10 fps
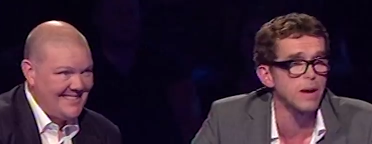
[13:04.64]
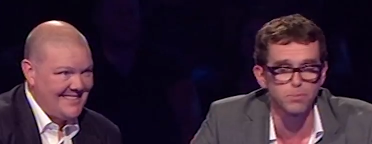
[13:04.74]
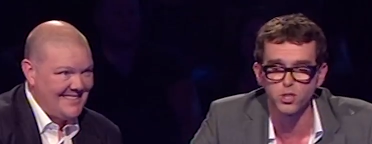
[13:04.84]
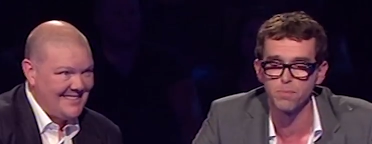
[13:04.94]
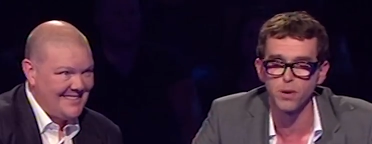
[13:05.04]

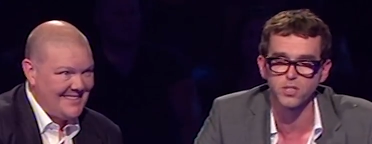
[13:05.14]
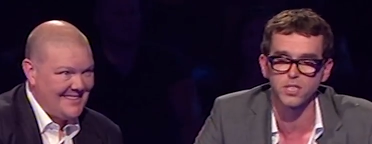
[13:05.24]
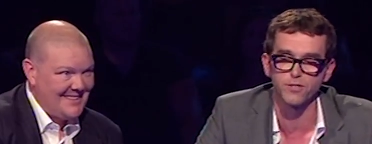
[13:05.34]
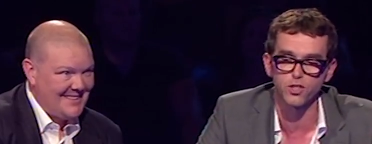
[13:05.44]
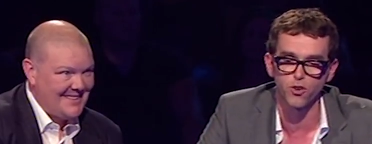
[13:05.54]
Speaker 1: absolutely
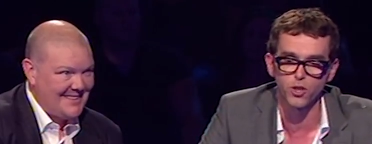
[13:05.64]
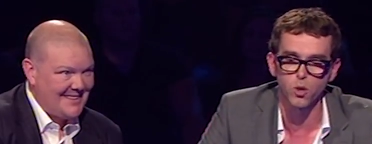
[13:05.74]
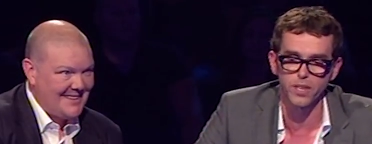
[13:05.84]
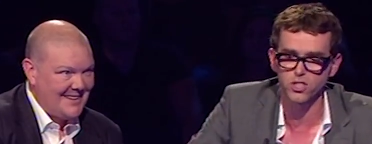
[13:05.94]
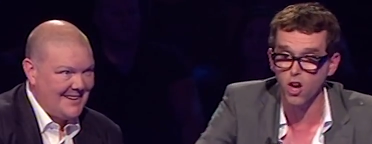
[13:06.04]
positive it's four
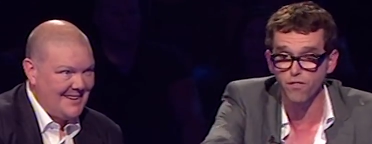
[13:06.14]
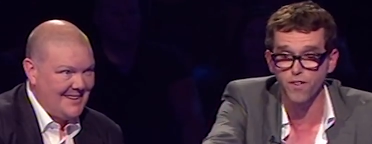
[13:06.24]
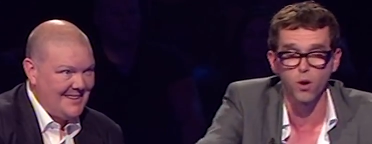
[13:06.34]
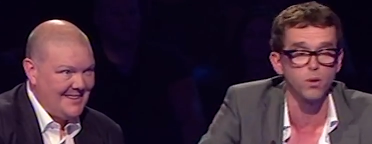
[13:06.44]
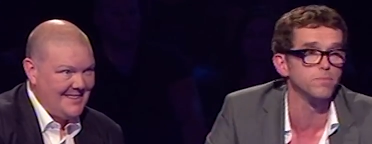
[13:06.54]
and a quarter. It's
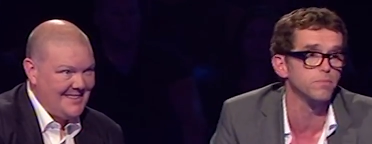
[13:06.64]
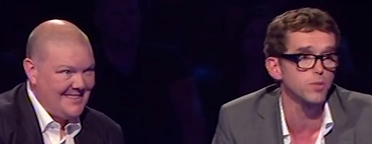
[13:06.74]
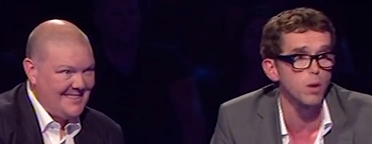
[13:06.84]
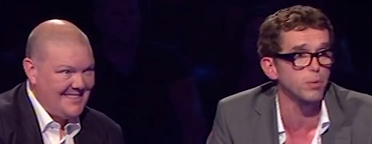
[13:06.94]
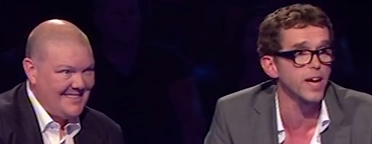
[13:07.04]
golf hole.
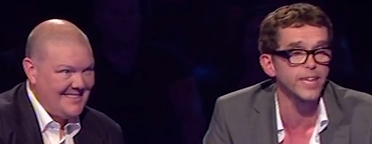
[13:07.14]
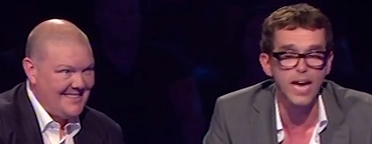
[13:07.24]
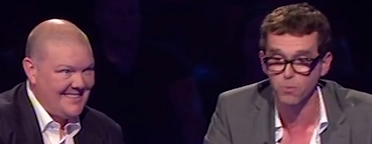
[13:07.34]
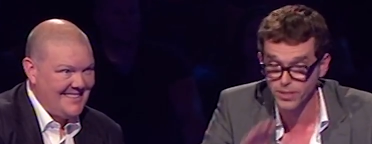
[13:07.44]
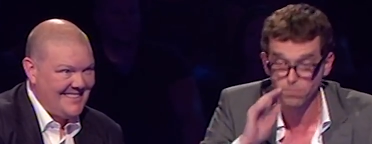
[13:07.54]
not playing
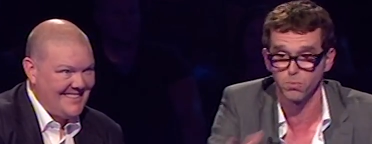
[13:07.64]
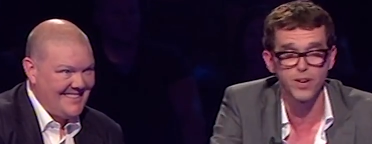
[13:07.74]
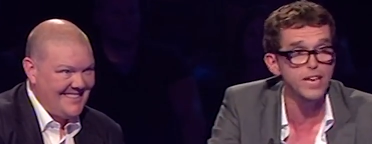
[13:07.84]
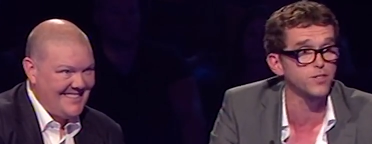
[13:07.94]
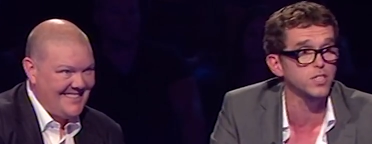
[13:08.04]
game. We're,
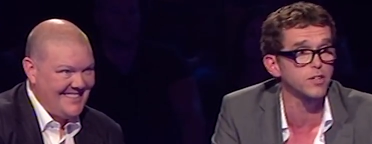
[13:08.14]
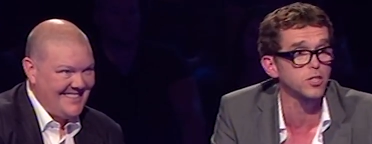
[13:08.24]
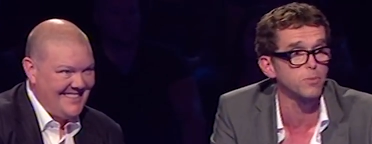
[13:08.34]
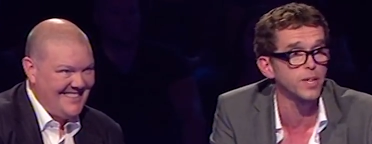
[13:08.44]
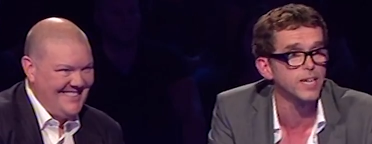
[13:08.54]
we're here for
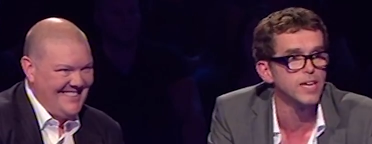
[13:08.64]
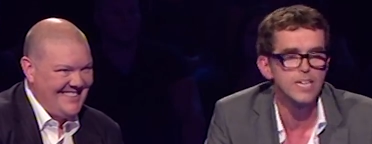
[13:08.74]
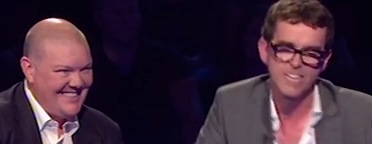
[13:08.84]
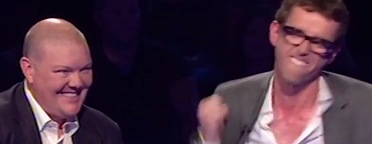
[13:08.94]
serious. It's the right